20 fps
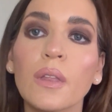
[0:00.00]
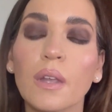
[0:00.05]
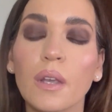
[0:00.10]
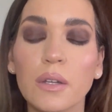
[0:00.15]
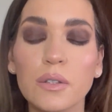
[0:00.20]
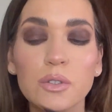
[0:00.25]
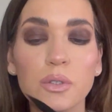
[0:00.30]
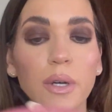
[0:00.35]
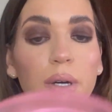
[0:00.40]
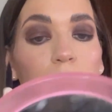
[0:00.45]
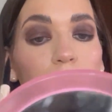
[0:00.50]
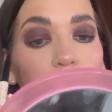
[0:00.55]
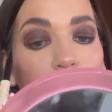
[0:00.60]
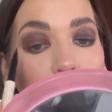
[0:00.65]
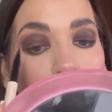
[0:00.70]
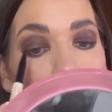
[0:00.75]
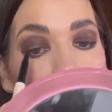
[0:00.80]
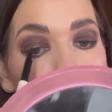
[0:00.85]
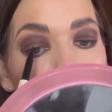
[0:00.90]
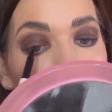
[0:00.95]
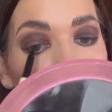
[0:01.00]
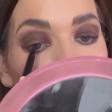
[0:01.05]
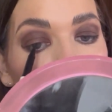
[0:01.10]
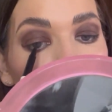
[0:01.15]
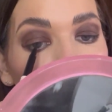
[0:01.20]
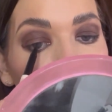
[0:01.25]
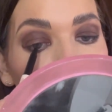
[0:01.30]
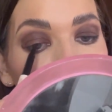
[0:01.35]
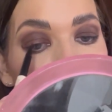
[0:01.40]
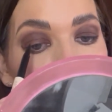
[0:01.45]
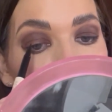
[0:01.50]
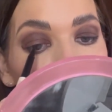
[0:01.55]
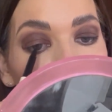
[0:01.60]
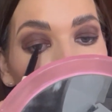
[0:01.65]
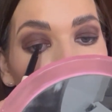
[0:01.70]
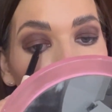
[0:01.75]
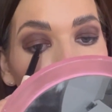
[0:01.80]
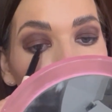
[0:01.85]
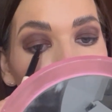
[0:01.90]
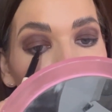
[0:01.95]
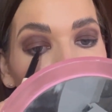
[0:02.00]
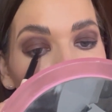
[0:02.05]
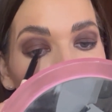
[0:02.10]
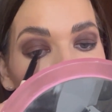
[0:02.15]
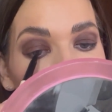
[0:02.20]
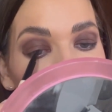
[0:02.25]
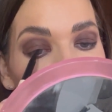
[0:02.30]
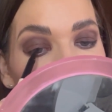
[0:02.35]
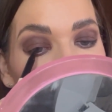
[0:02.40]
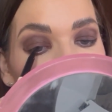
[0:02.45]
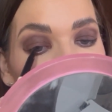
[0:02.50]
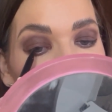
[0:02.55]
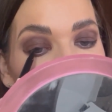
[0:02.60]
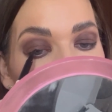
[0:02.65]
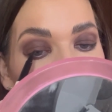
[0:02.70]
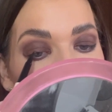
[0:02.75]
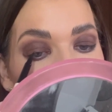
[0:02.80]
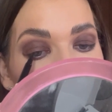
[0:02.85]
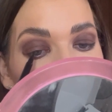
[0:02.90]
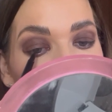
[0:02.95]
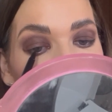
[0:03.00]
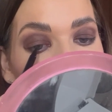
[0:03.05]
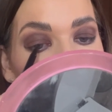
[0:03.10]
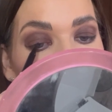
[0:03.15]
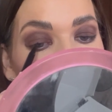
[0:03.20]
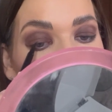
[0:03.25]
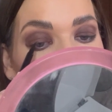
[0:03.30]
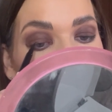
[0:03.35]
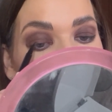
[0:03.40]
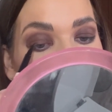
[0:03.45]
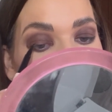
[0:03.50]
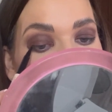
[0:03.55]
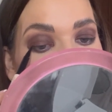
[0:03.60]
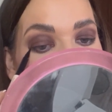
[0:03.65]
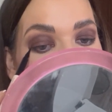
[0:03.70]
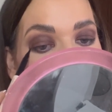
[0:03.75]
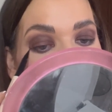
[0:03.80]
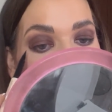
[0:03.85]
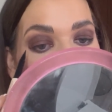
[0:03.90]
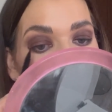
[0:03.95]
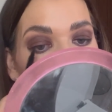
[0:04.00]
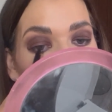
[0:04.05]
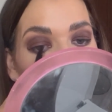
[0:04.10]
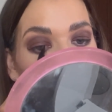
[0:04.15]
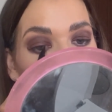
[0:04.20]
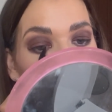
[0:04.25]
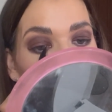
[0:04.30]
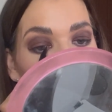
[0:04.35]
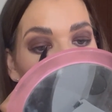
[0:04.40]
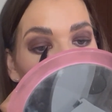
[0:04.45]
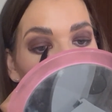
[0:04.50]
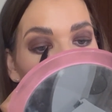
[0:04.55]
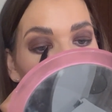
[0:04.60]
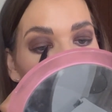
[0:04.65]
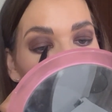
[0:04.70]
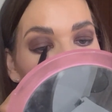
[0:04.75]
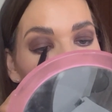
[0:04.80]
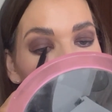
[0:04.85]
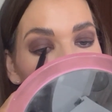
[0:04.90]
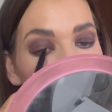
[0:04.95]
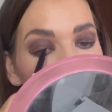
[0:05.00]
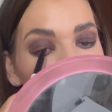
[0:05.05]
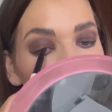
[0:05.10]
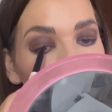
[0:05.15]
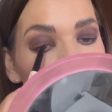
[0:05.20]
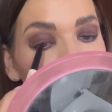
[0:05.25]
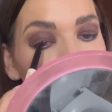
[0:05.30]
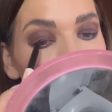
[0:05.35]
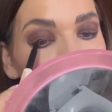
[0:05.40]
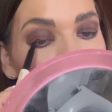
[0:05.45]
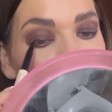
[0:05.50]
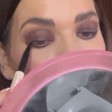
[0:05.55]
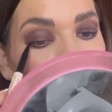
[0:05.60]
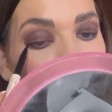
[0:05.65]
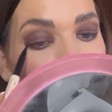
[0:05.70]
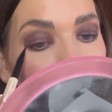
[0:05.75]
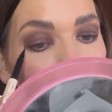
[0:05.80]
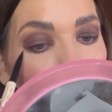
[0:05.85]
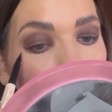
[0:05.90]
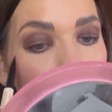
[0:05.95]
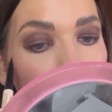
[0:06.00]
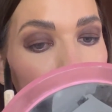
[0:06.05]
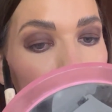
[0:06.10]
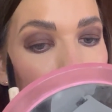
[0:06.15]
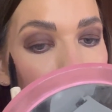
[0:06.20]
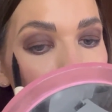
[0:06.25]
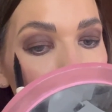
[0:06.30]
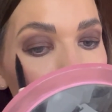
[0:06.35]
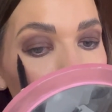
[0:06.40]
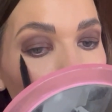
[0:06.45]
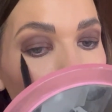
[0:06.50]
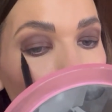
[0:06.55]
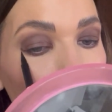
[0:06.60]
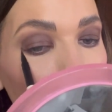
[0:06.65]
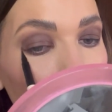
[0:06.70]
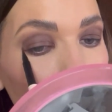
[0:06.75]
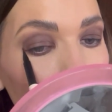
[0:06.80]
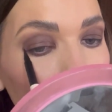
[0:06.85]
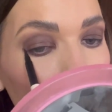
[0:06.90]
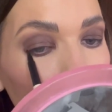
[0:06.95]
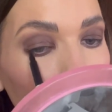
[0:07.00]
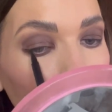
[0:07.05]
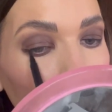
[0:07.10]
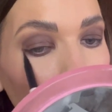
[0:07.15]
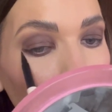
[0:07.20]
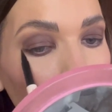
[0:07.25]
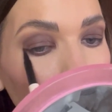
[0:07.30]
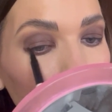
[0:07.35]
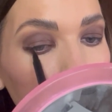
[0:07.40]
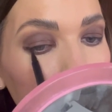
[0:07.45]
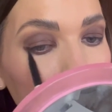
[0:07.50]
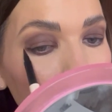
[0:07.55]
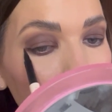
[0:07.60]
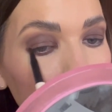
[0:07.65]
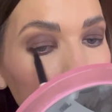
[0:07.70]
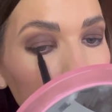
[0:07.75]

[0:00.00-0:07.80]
So that's all that I do. In my previous video, when I was doing the different look, I